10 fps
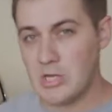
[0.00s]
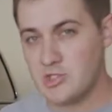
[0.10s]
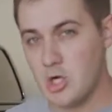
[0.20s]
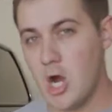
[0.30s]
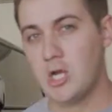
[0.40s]
A
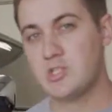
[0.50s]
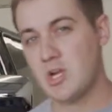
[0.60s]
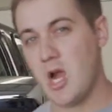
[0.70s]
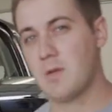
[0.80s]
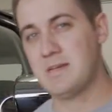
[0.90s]
dark,
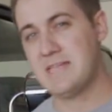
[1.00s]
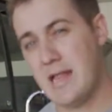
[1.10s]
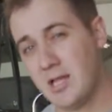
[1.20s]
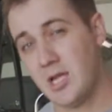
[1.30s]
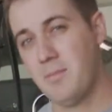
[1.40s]
dark
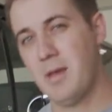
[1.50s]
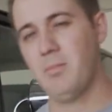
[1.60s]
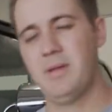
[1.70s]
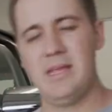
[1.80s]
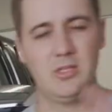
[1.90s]
metallic
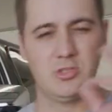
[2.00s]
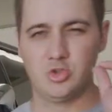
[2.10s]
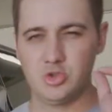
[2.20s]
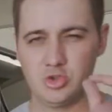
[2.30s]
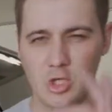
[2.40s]
gunmetal, but it looks
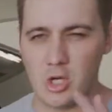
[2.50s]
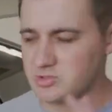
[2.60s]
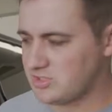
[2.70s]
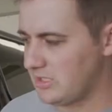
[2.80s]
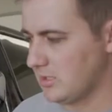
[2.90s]
so
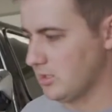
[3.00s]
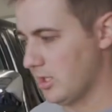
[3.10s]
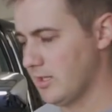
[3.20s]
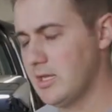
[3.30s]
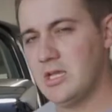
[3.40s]
stinking
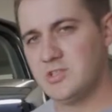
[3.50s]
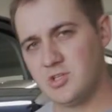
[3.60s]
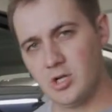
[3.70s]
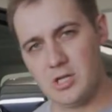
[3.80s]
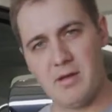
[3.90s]
good.
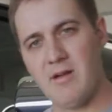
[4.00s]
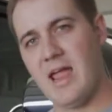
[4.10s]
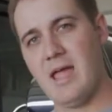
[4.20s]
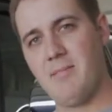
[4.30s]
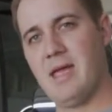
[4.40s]
Sterling, my
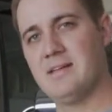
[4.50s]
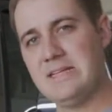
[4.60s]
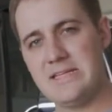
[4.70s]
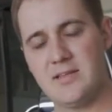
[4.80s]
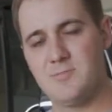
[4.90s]
right-hand man,
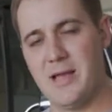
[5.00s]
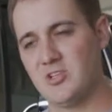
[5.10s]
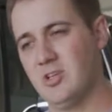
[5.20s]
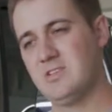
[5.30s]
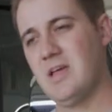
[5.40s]
detail
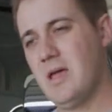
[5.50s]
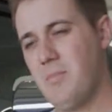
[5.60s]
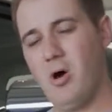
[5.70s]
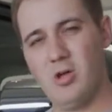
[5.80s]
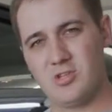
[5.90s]
specialist,
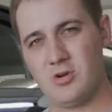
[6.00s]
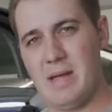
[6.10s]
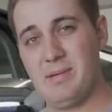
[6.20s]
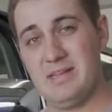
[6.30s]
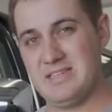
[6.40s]
polished the
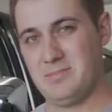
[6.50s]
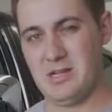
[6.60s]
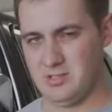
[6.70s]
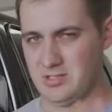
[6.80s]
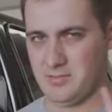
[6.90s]
crap out of this thing, made
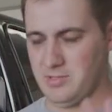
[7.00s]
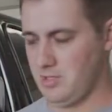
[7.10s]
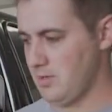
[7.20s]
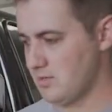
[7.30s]
it look like $1 million.